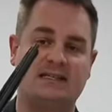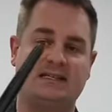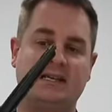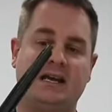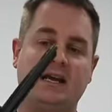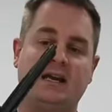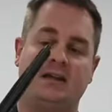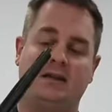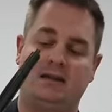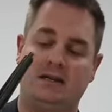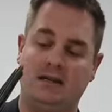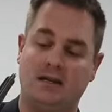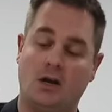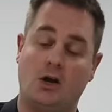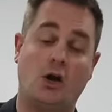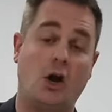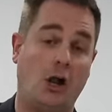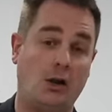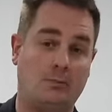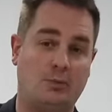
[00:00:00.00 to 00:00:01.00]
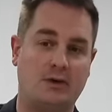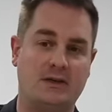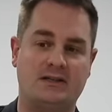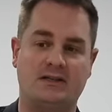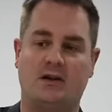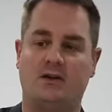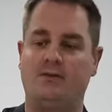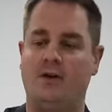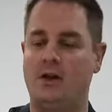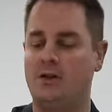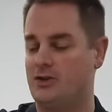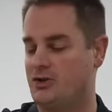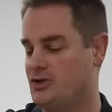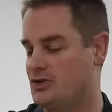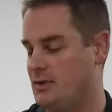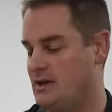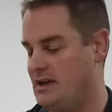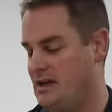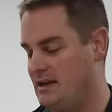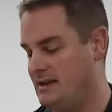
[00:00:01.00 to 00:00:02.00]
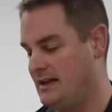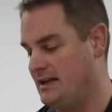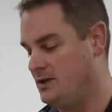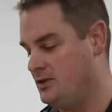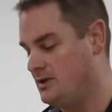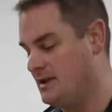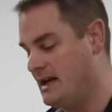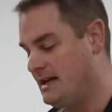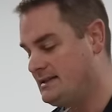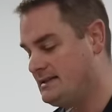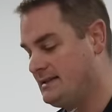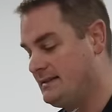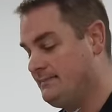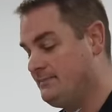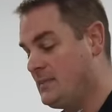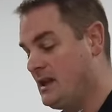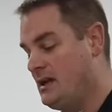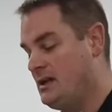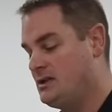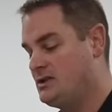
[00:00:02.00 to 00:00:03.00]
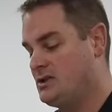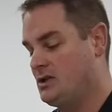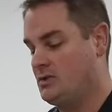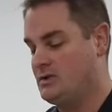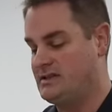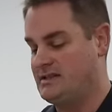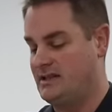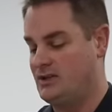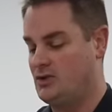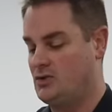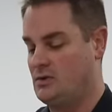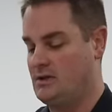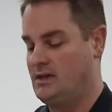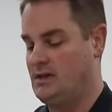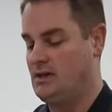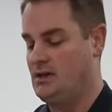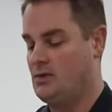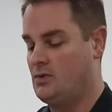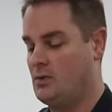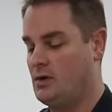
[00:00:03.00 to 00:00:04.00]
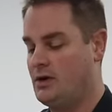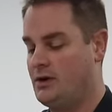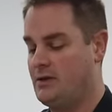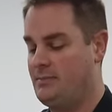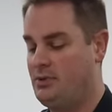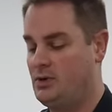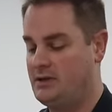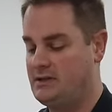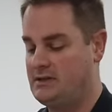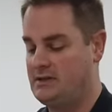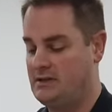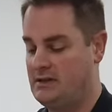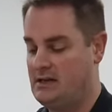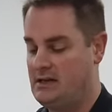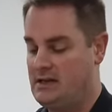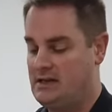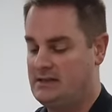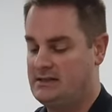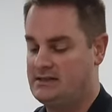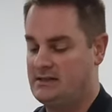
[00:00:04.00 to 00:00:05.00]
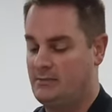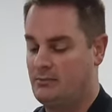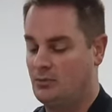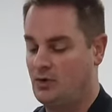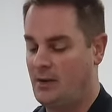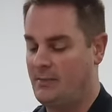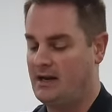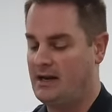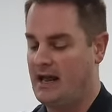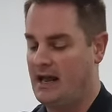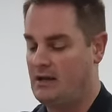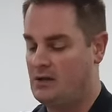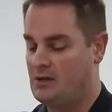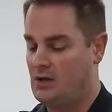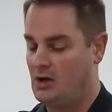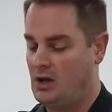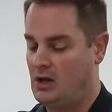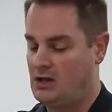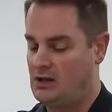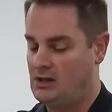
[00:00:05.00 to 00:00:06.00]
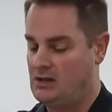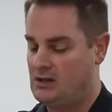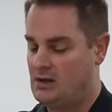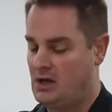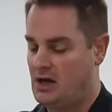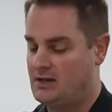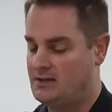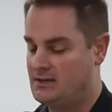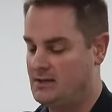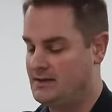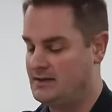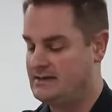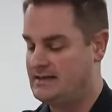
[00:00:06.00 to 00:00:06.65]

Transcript: is the culprit of all the streaking that you get. So essentially, we're gonna put some rubbing alcohol onto